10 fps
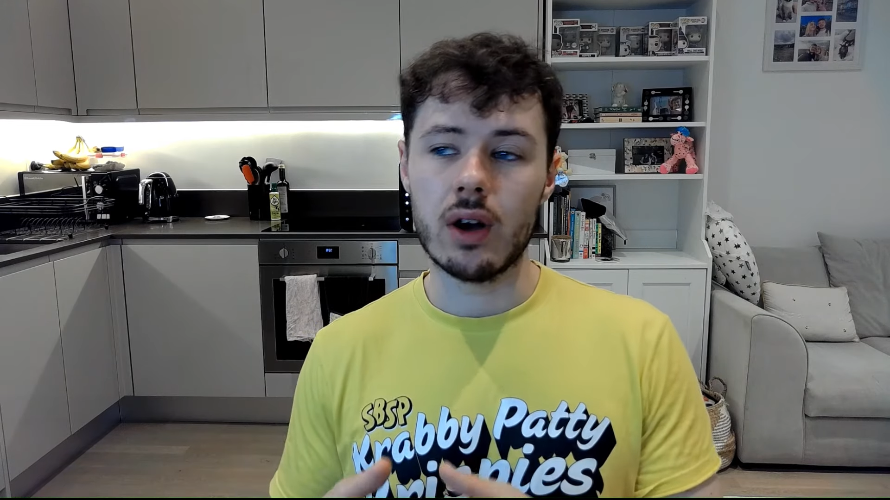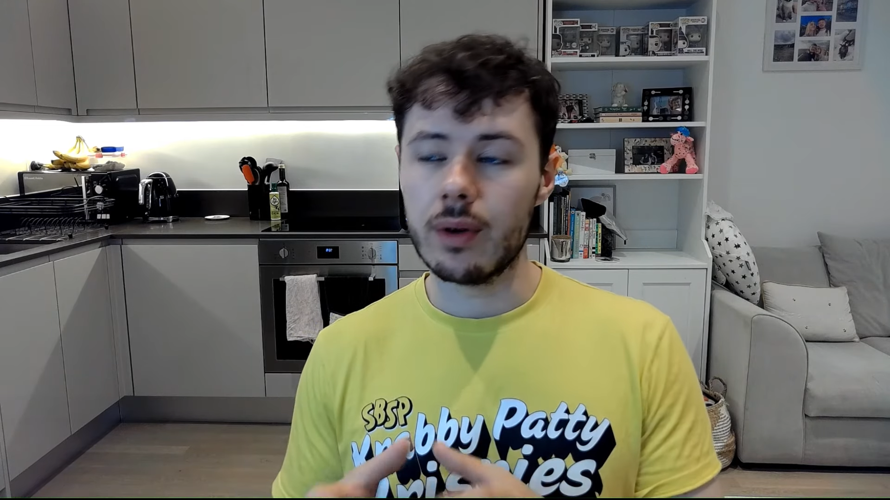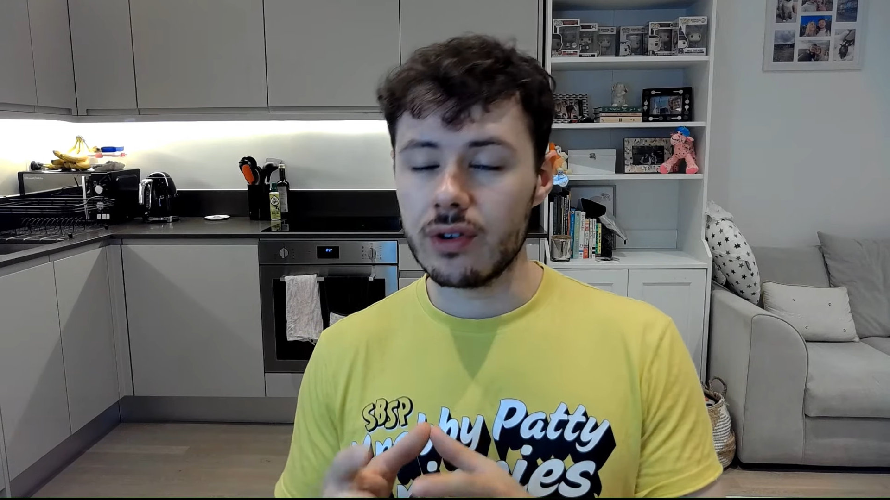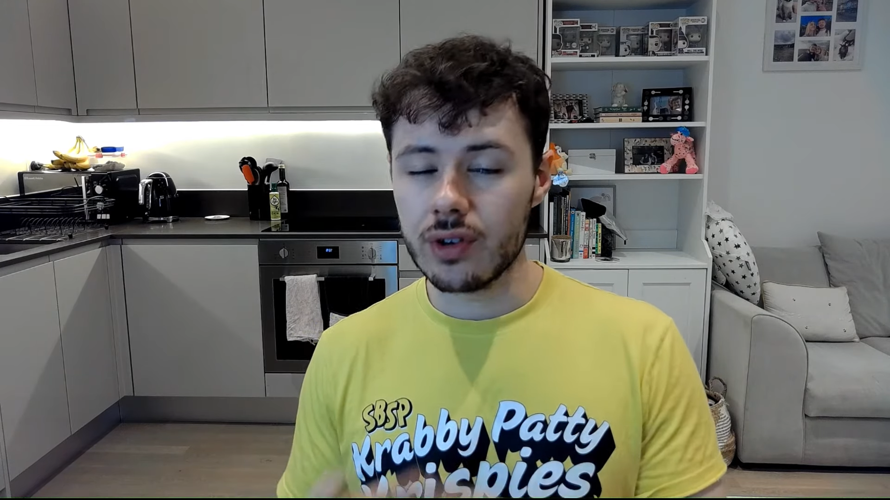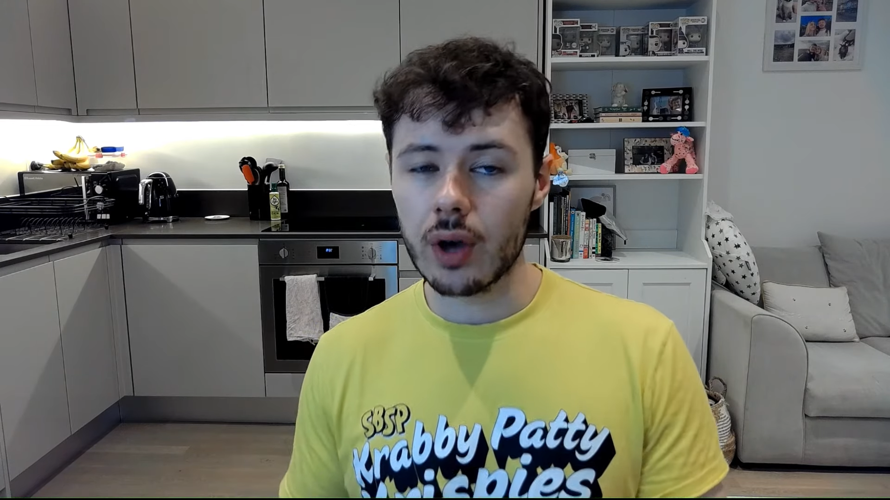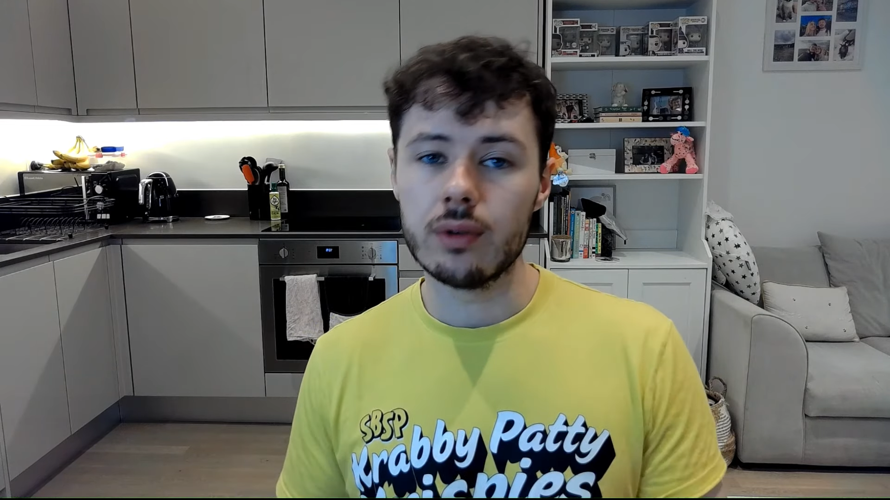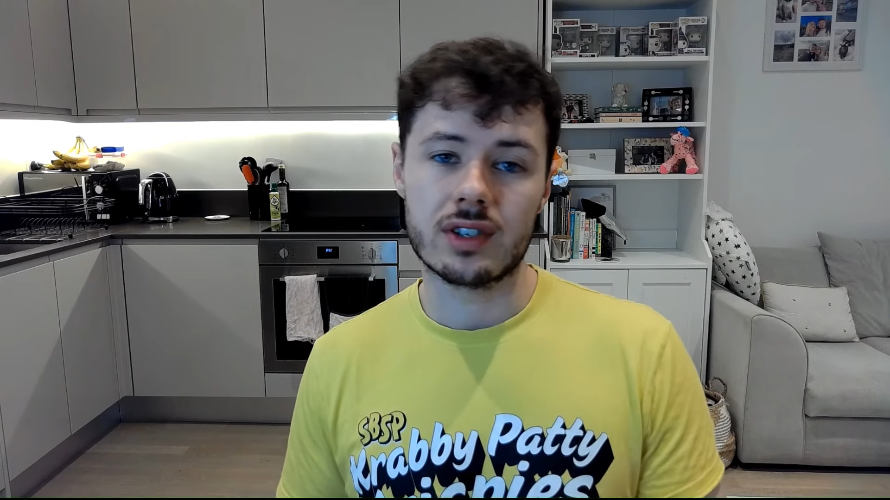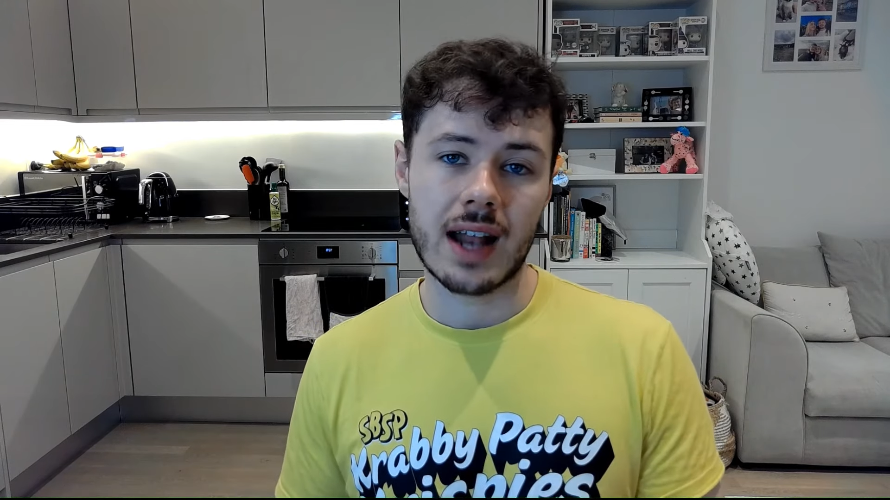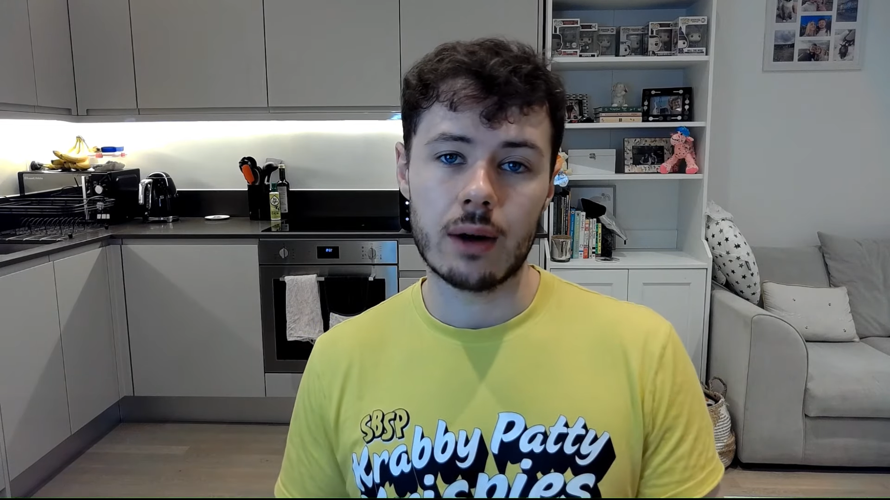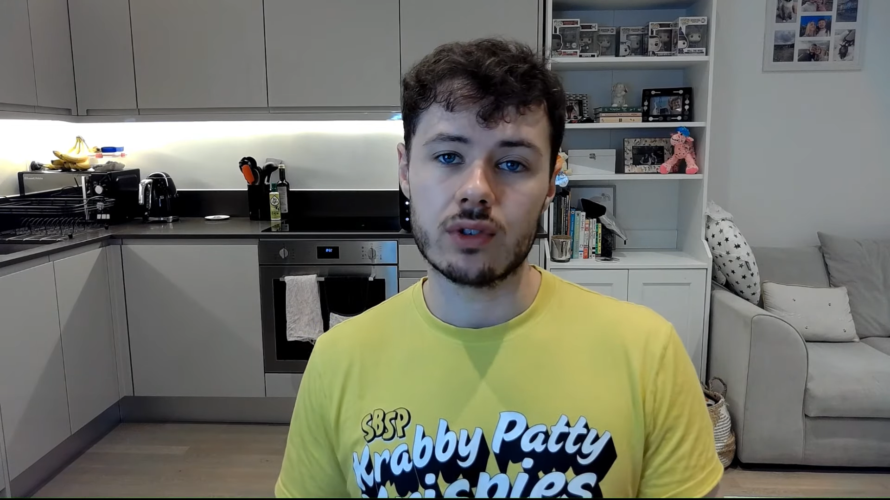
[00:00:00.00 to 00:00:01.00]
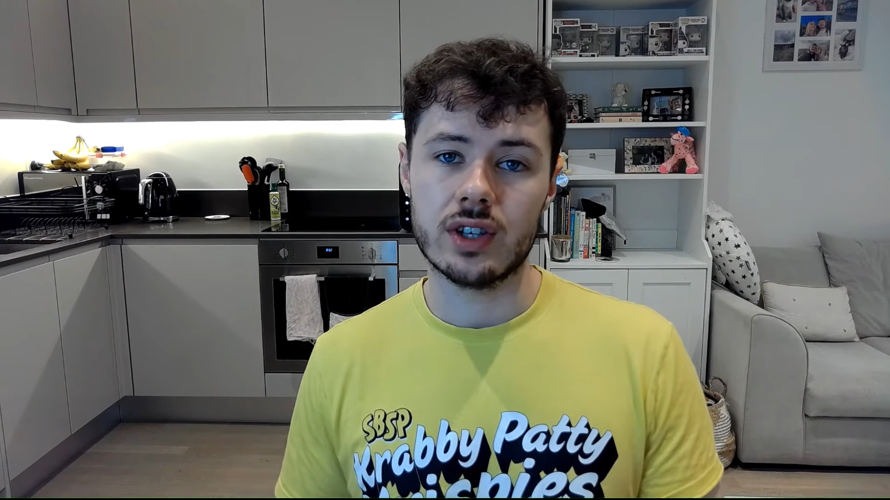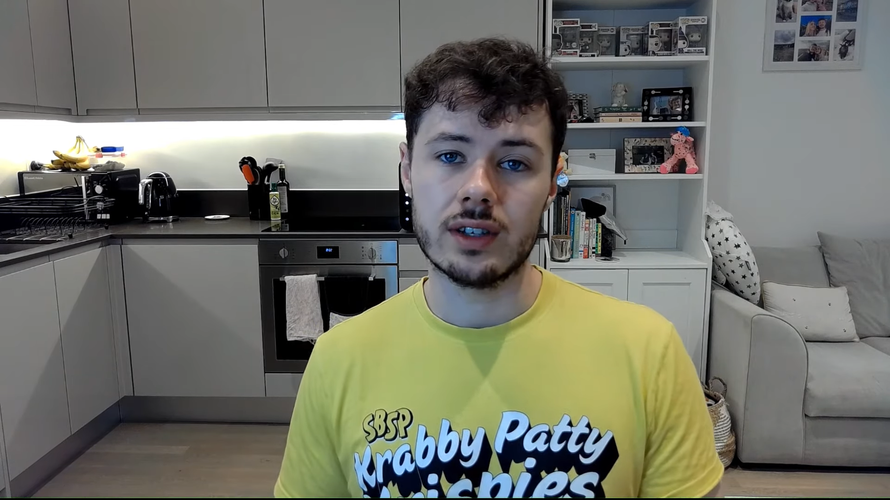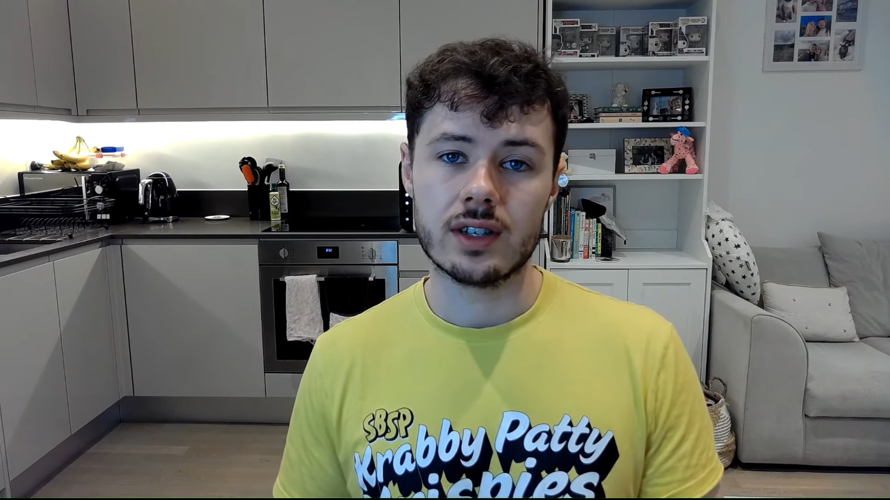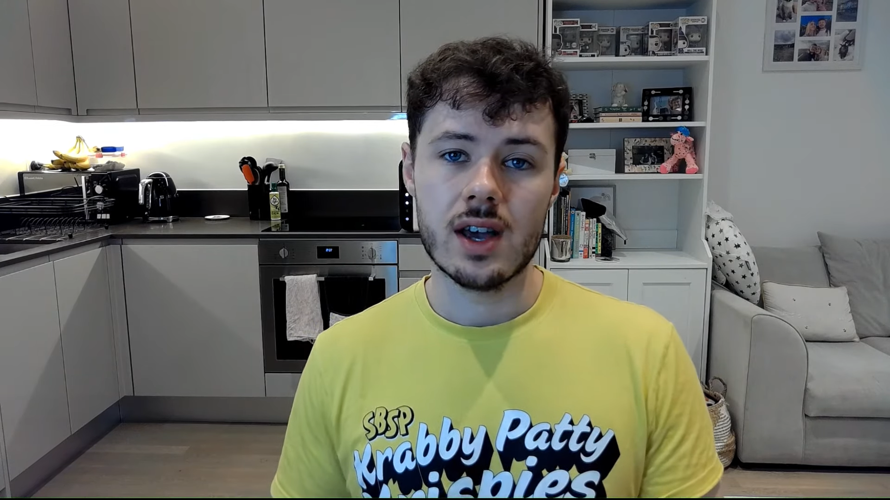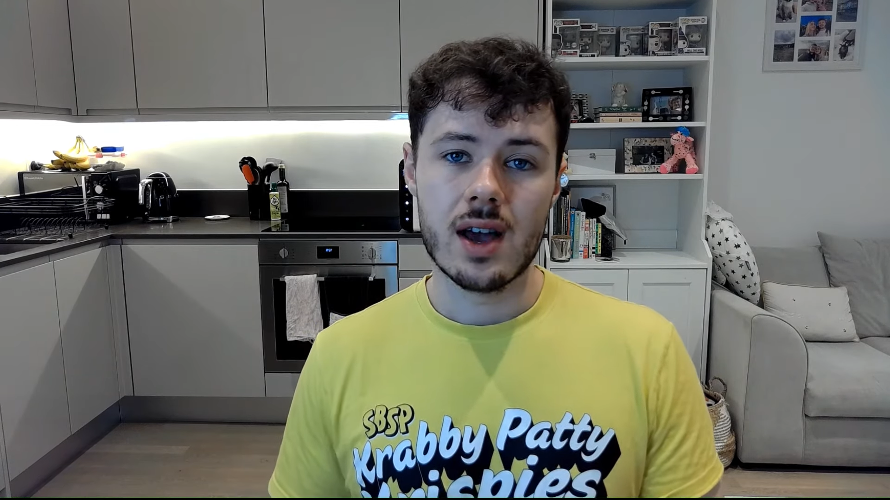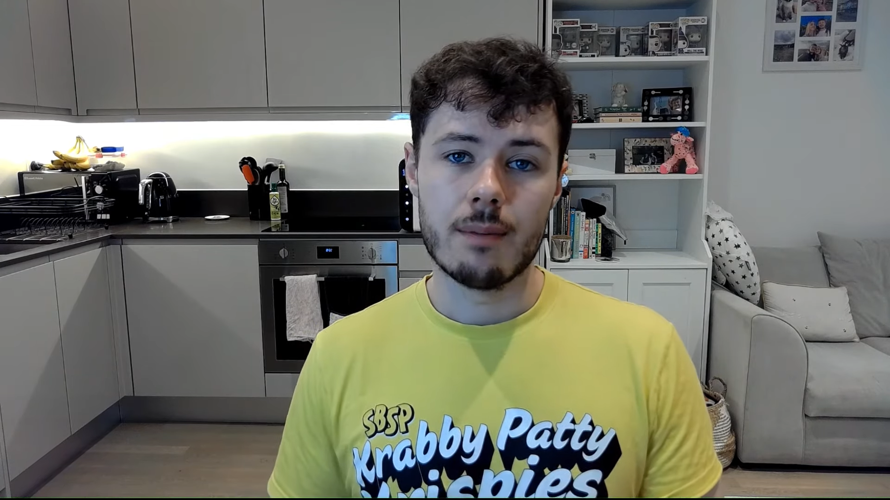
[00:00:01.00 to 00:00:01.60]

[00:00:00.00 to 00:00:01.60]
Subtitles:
who are no slouches,